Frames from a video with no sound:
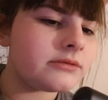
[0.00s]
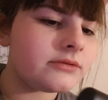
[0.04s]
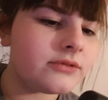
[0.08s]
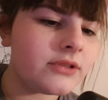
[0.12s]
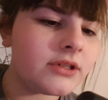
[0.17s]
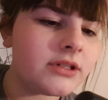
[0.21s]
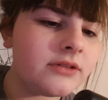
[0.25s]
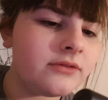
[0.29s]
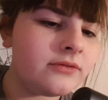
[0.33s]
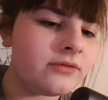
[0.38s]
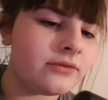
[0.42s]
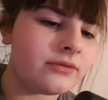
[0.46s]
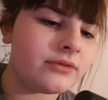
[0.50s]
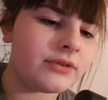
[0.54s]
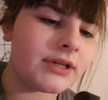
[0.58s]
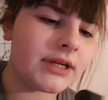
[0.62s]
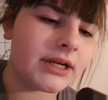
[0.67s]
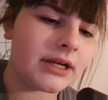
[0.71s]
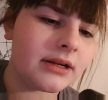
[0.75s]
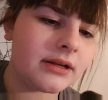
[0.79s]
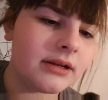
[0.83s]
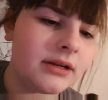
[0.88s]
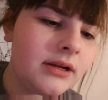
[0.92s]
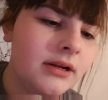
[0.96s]
Frickin'
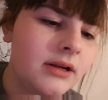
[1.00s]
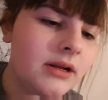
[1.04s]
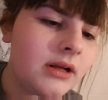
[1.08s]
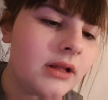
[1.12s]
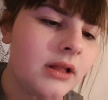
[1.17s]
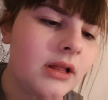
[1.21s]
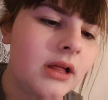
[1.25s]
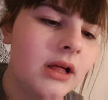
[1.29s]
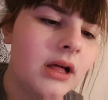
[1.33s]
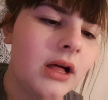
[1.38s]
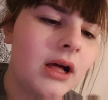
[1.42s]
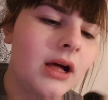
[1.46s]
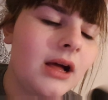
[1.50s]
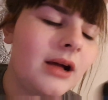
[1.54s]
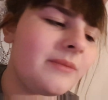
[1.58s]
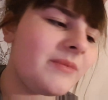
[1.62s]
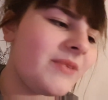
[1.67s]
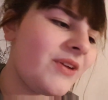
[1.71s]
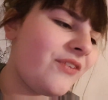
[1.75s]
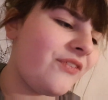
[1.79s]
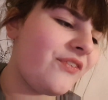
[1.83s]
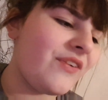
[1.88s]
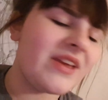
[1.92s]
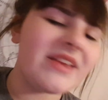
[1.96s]
frick.
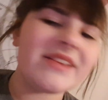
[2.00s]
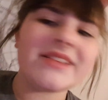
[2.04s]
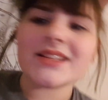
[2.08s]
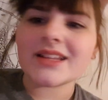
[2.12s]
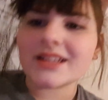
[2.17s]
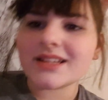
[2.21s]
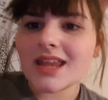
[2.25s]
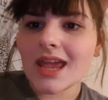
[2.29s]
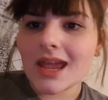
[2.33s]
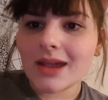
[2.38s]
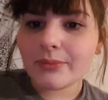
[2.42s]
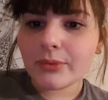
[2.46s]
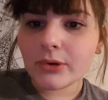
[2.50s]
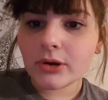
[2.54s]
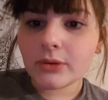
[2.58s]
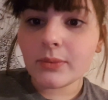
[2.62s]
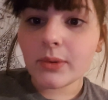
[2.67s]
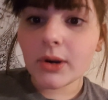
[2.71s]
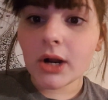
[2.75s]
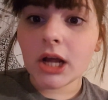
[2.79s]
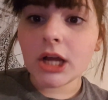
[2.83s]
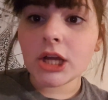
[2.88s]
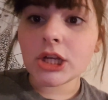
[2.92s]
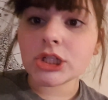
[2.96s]
Face tapered
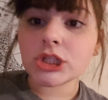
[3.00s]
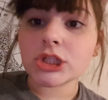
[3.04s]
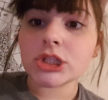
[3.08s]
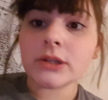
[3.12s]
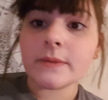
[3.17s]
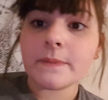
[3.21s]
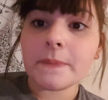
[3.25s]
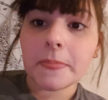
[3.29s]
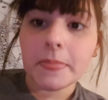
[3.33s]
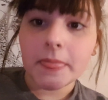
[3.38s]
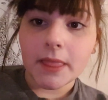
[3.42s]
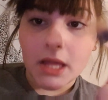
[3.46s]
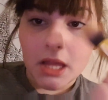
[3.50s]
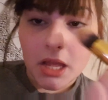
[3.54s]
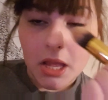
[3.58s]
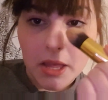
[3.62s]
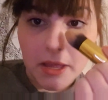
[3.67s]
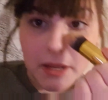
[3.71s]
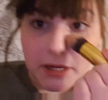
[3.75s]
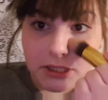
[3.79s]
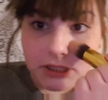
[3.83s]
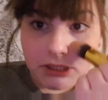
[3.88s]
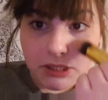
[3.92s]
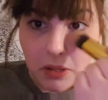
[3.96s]
brush.
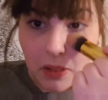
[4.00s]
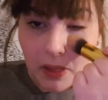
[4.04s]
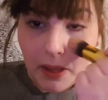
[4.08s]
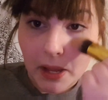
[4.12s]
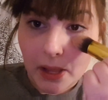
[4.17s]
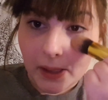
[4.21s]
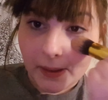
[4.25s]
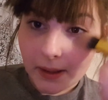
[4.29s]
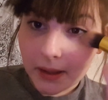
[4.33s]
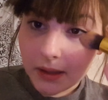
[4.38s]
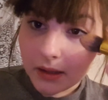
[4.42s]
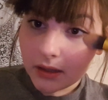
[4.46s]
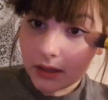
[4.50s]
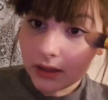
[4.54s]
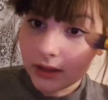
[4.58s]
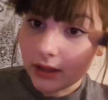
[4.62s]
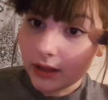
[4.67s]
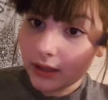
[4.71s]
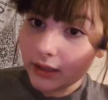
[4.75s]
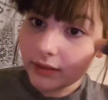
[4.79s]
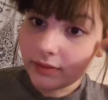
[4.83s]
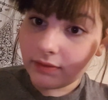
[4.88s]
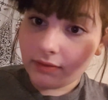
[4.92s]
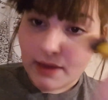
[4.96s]
And I just go
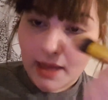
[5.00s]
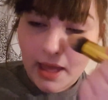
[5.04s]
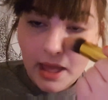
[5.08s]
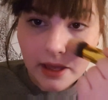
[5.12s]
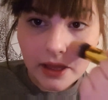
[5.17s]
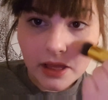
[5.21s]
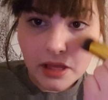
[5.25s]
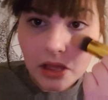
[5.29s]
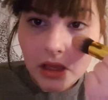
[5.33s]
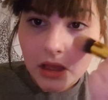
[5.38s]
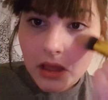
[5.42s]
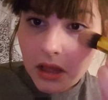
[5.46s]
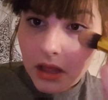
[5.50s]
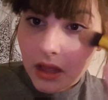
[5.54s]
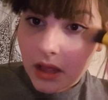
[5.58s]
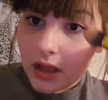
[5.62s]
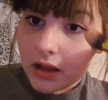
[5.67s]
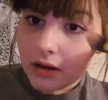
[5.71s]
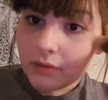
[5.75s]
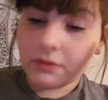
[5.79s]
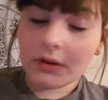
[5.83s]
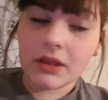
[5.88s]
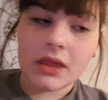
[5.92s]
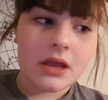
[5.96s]
like that.
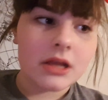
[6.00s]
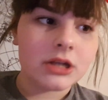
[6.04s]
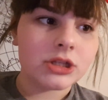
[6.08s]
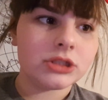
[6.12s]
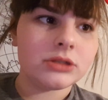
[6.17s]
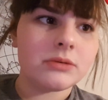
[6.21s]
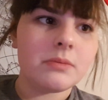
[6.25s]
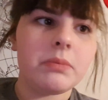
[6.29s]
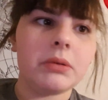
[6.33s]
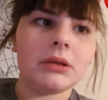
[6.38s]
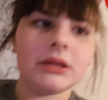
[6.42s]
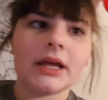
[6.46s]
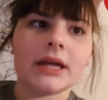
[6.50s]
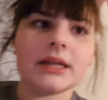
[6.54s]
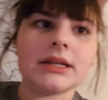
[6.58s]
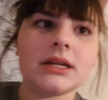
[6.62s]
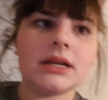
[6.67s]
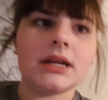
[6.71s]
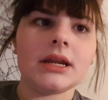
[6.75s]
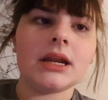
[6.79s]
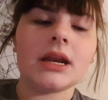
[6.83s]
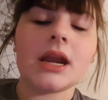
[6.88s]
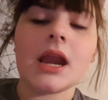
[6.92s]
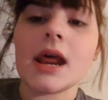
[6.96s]
And really just blend
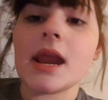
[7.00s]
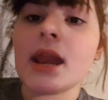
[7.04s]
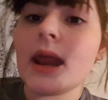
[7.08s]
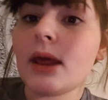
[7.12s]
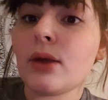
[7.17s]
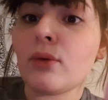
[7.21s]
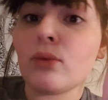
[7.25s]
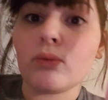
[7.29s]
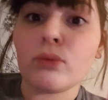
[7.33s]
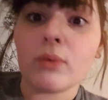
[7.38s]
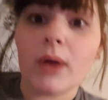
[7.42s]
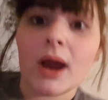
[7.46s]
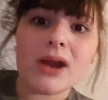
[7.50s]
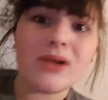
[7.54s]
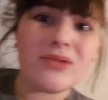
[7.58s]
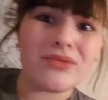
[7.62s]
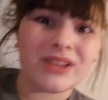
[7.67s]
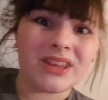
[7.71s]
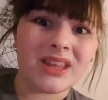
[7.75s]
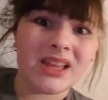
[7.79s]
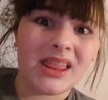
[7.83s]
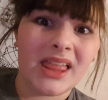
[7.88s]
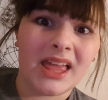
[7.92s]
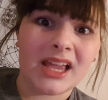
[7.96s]
it in. And I
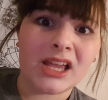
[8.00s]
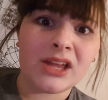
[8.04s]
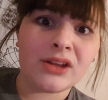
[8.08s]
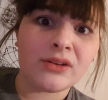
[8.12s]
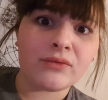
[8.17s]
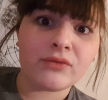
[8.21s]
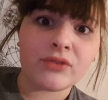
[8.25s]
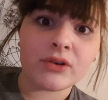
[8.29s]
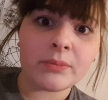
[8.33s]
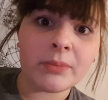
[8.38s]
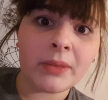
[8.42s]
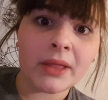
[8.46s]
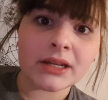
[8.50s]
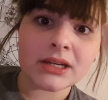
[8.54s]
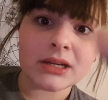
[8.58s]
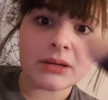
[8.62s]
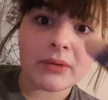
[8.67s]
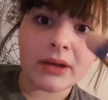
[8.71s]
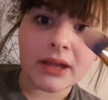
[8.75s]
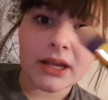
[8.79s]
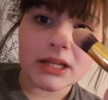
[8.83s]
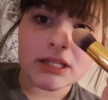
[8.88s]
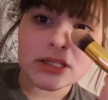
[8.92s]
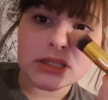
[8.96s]
really like it for blending
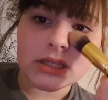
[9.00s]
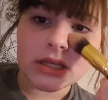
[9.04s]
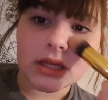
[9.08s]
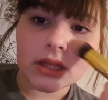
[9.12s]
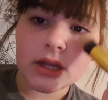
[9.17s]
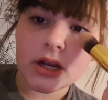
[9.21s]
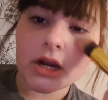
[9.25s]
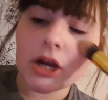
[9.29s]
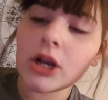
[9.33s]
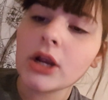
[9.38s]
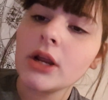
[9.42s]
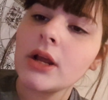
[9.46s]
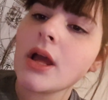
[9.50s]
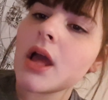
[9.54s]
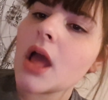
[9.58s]
my concealer.